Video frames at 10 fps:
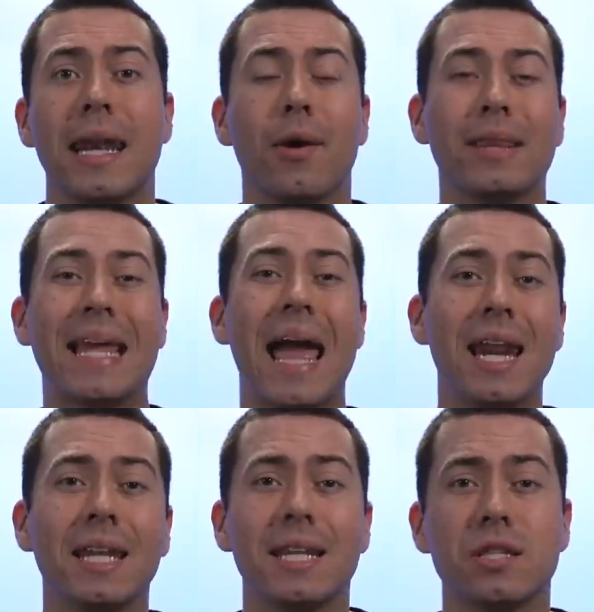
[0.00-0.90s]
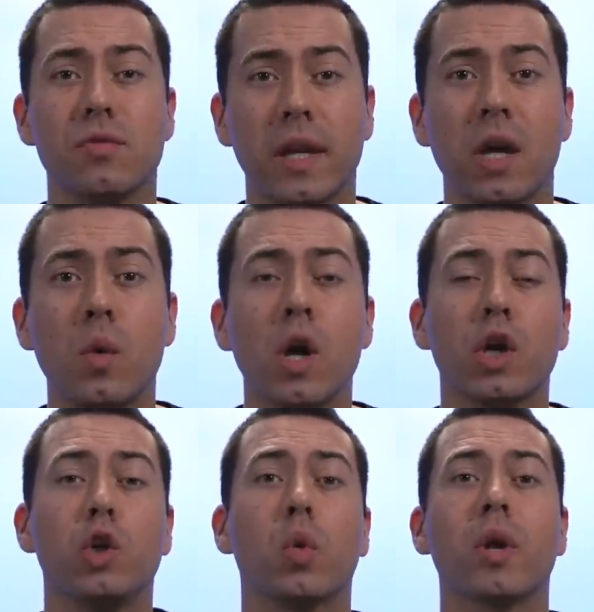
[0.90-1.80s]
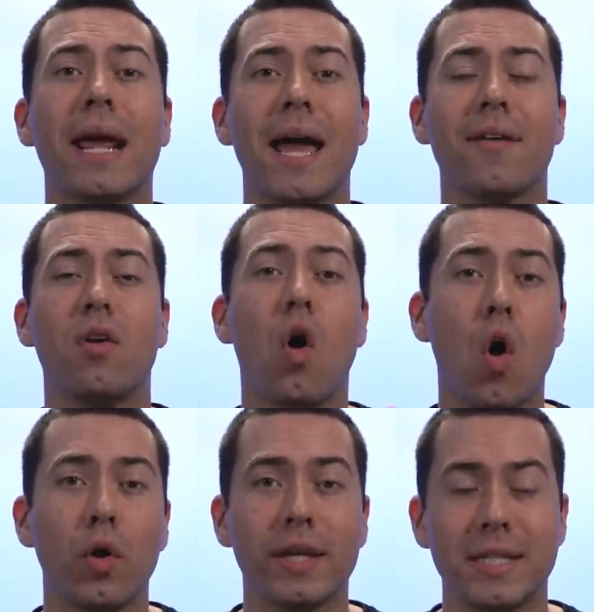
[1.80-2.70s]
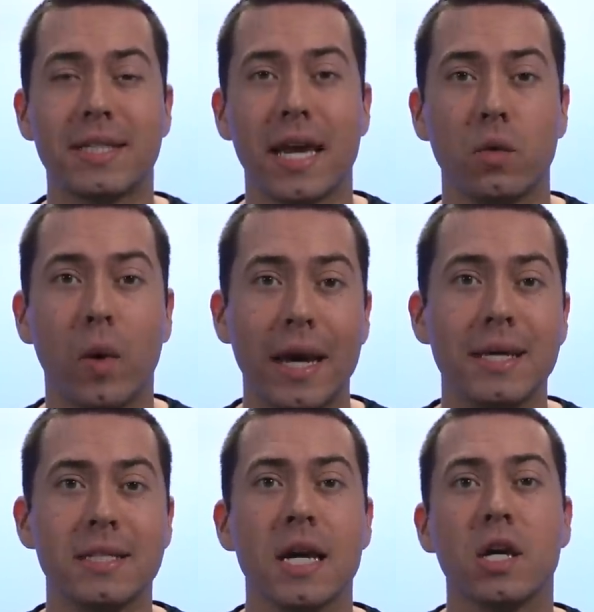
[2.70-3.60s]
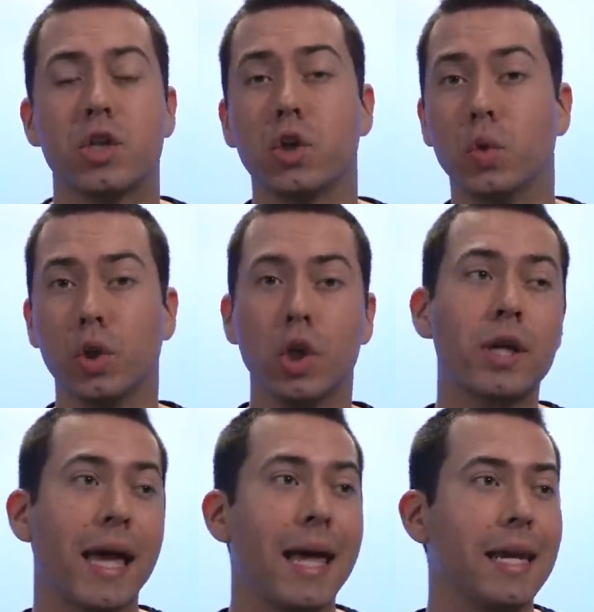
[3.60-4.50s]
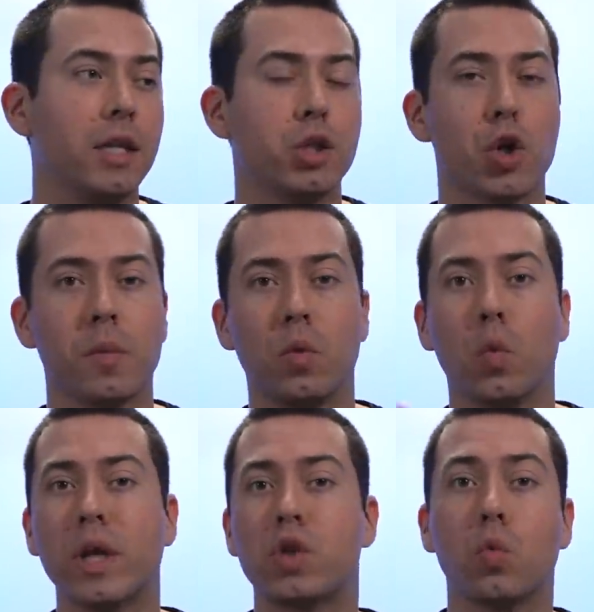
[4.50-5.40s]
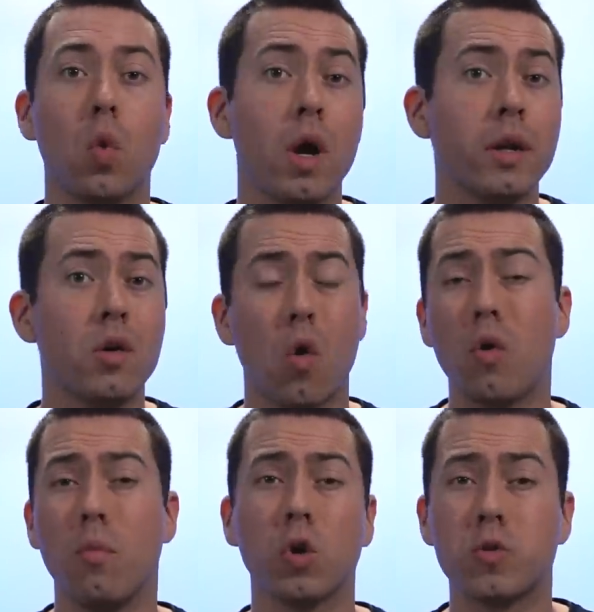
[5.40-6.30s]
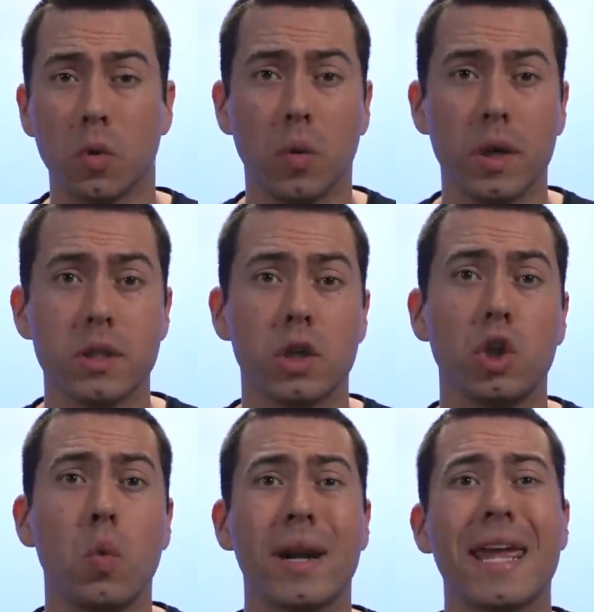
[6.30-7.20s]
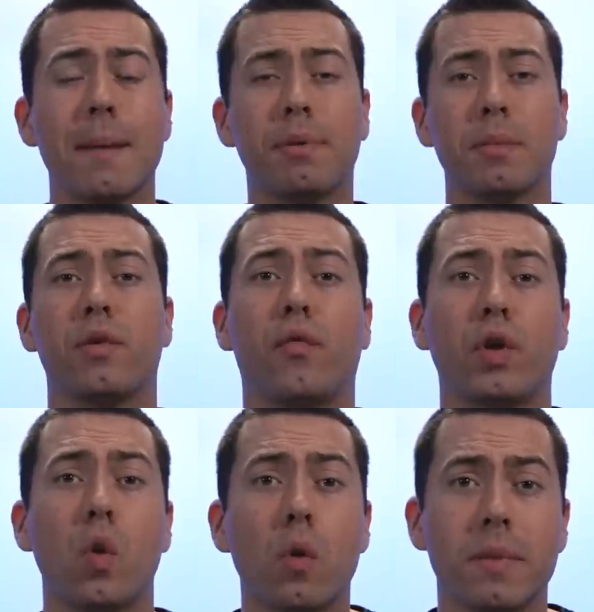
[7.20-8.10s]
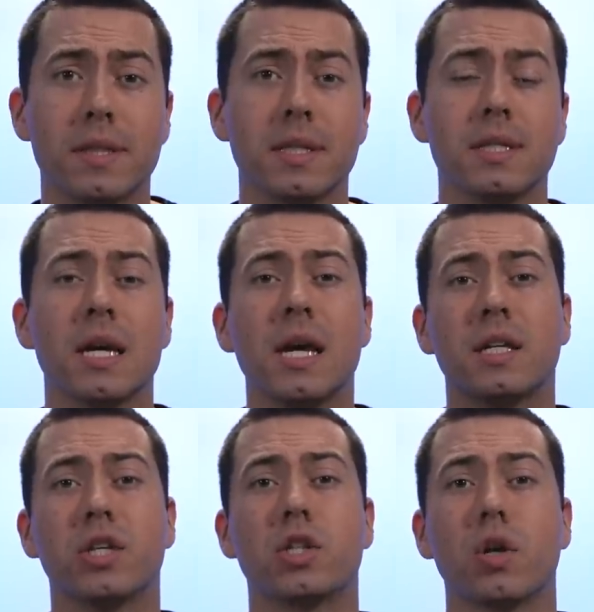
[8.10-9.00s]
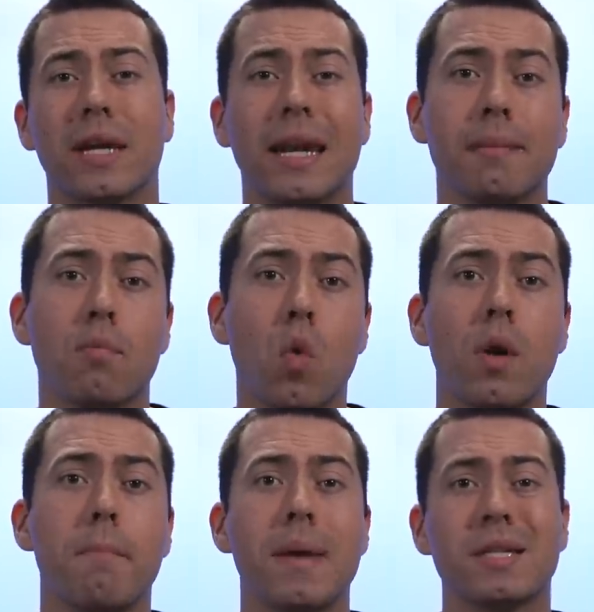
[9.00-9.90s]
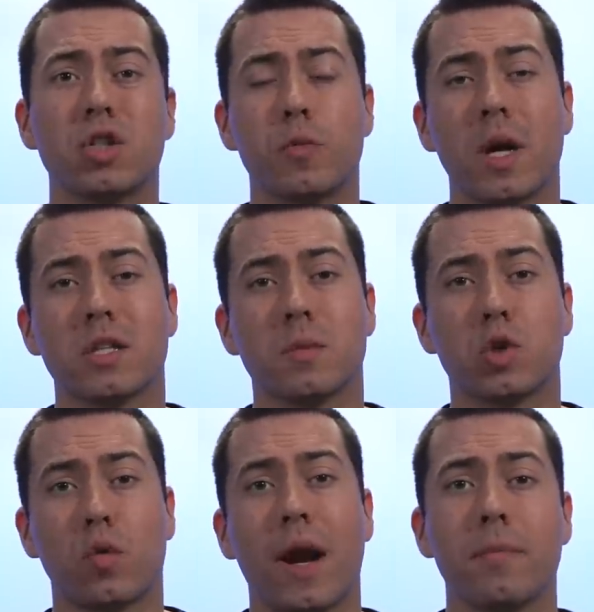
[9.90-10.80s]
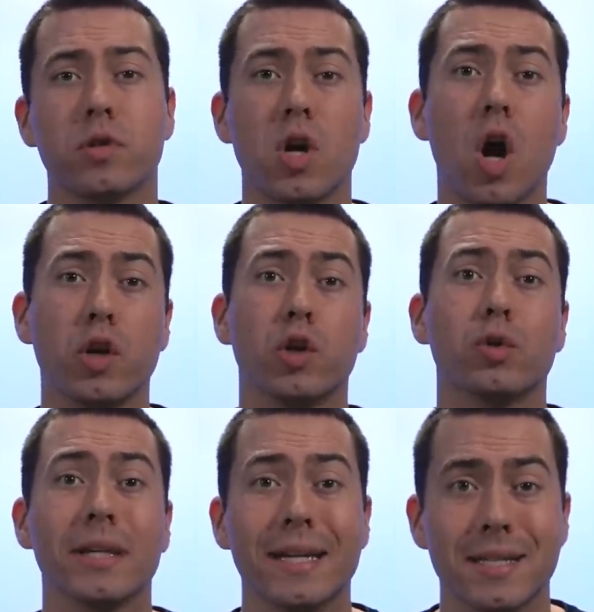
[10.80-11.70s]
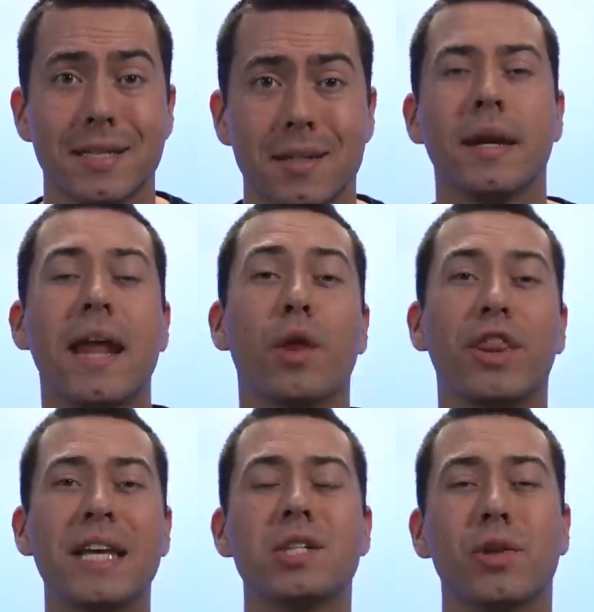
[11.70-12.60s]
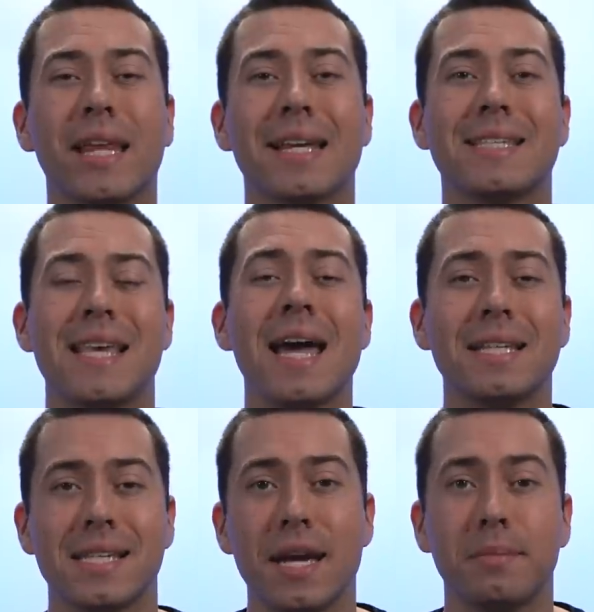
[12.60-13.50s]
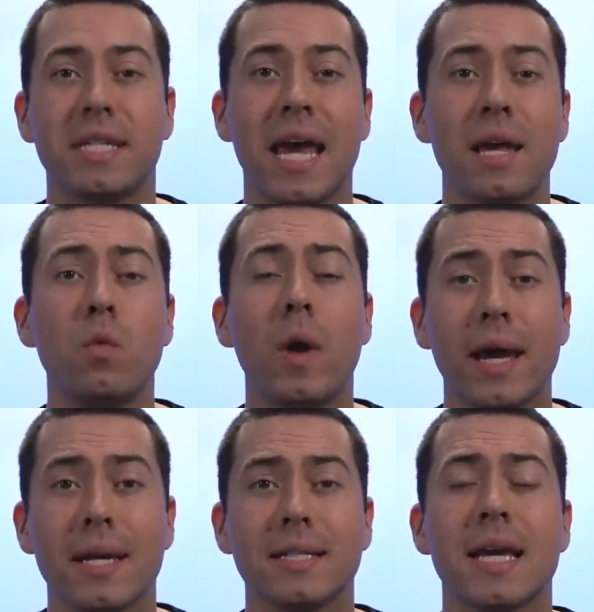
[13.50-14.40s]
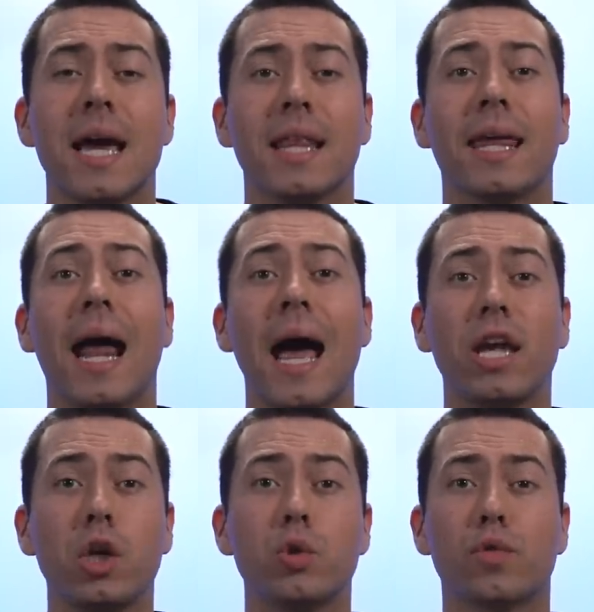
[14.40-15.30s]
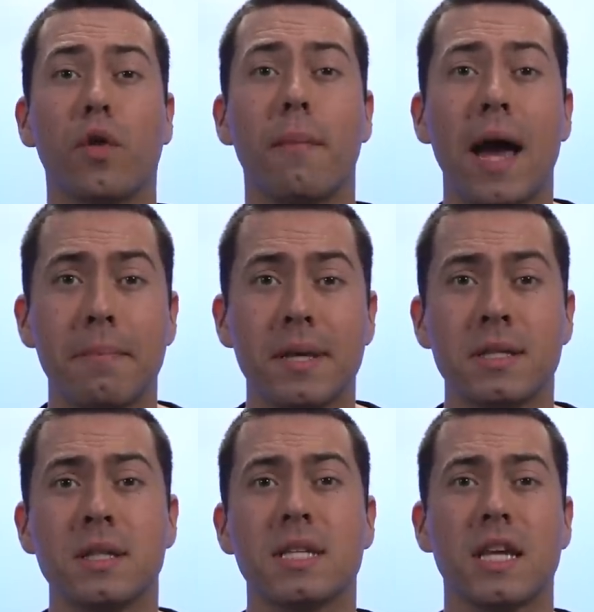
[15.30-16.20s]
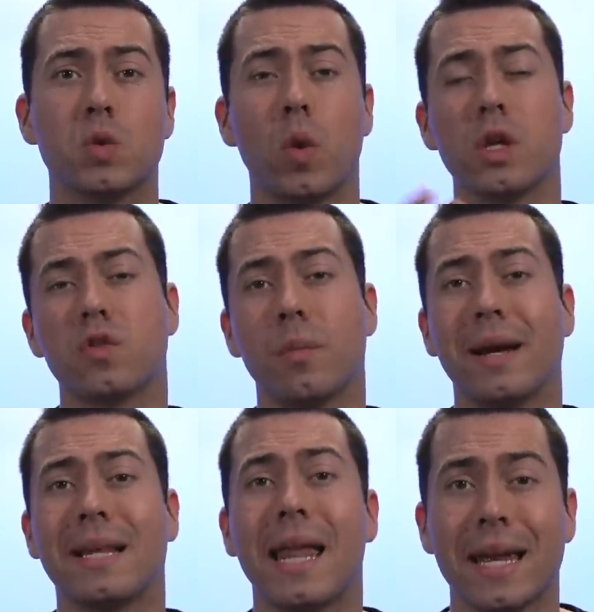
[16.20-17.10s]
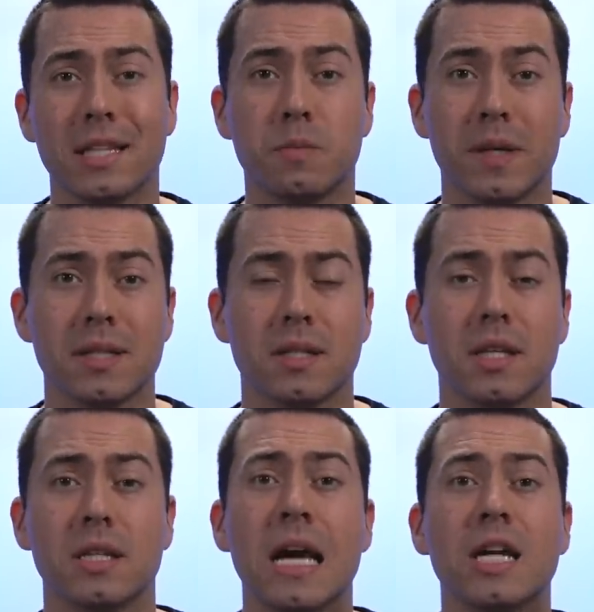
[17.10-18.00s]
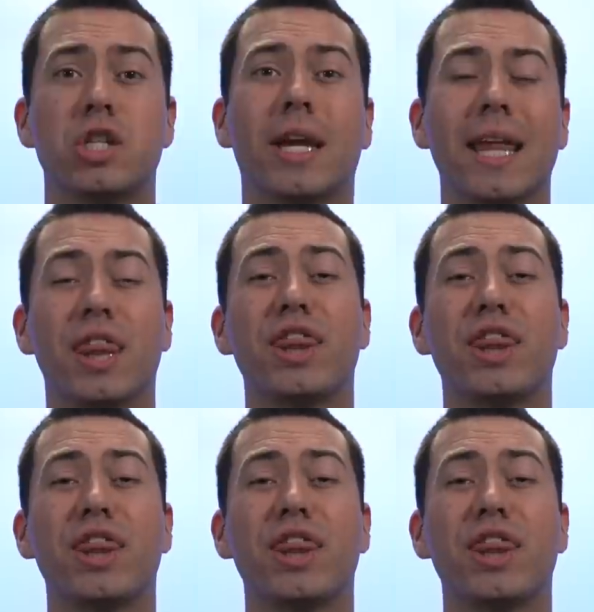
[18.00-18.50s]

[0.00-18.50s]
Now, at the end of this video, you're gonna have all these 10 ways to look at and determine which one or multiple ones you wanna implement for your business to start getting more Messenger Bot subscribers on your list. Now, these are the exact same 10 ways that I use for my business as well as for my clients' businesses to get